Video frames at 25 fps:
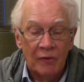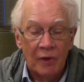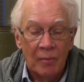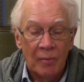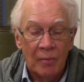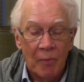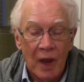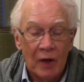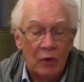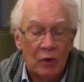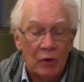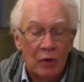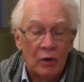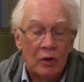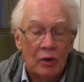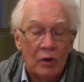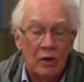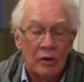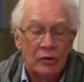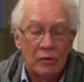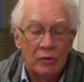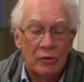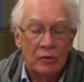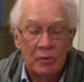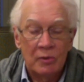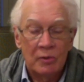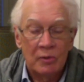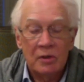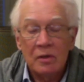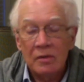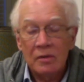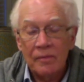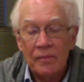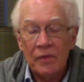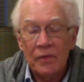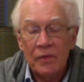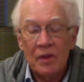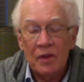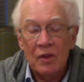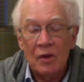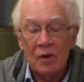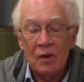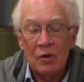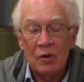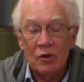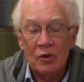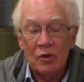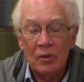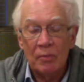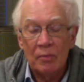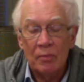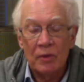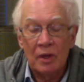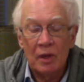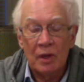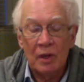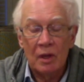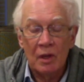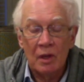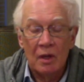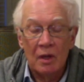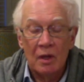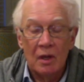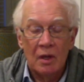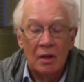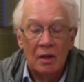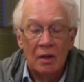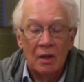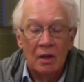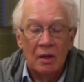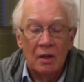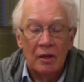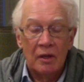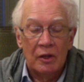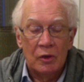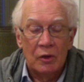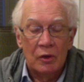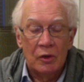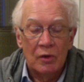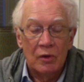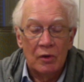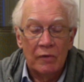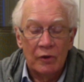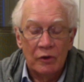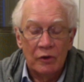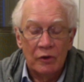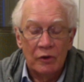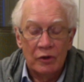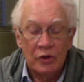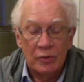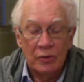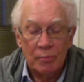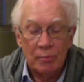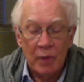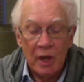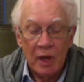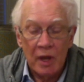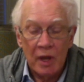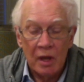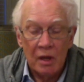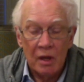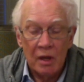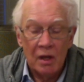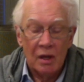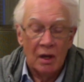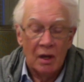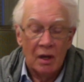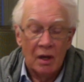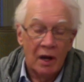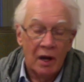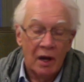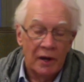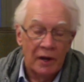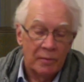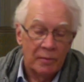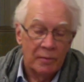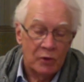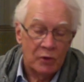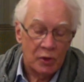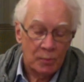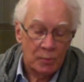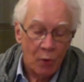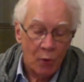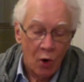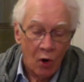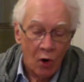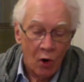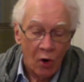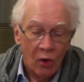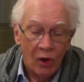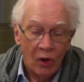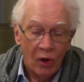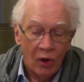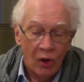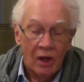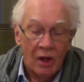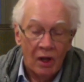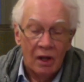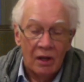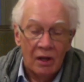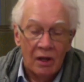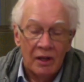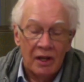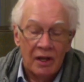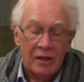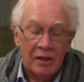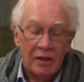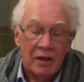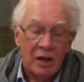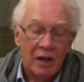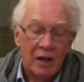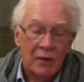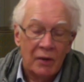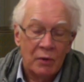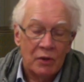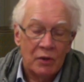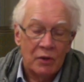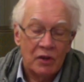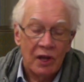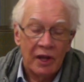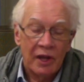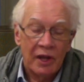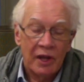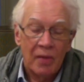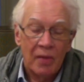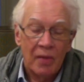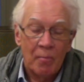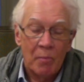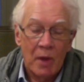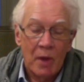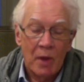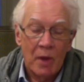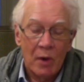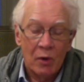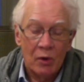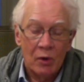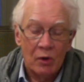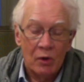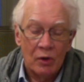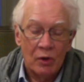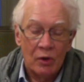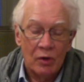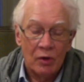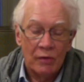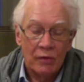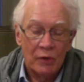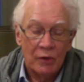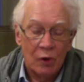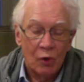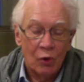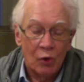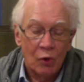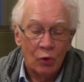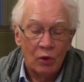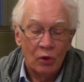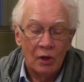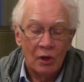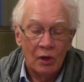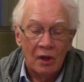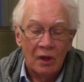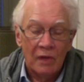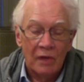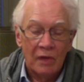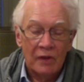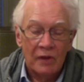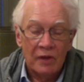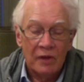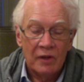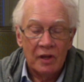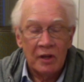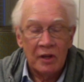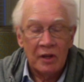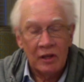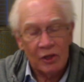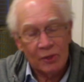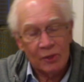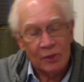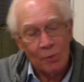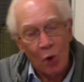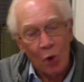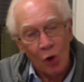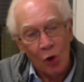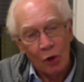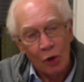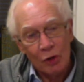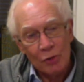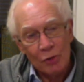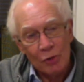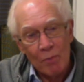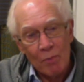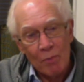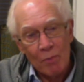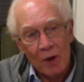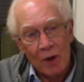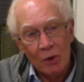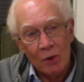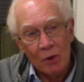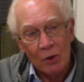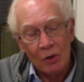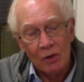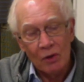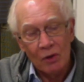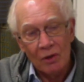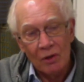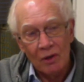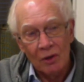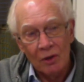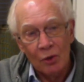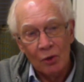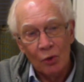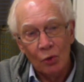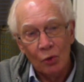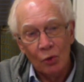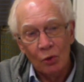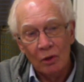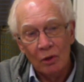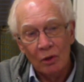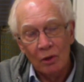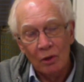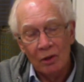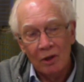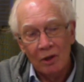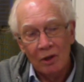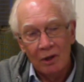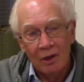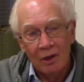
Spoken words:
macrocosm, something. The universe is big, I am small, yet I was like a mirror. If you take the smallest mirror and hold it,